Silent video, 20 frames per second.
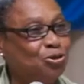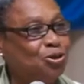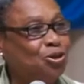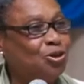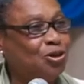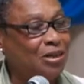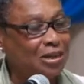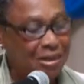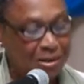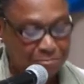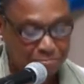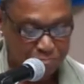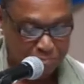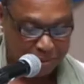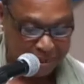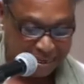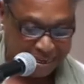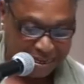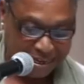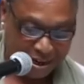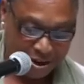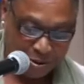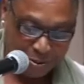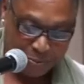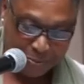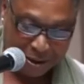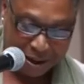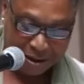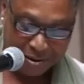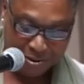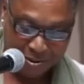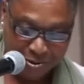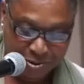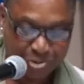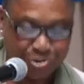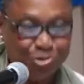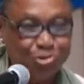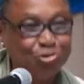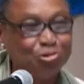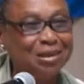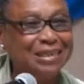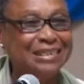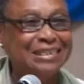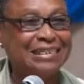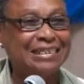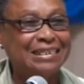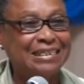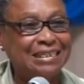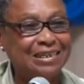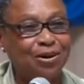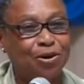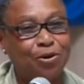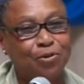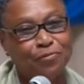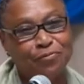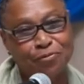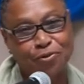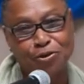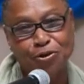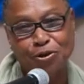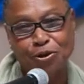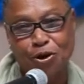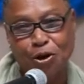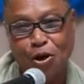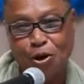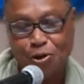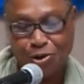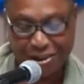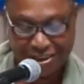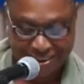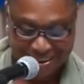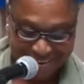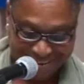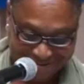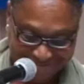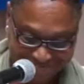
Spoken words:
only be about the Treaty of Concordia.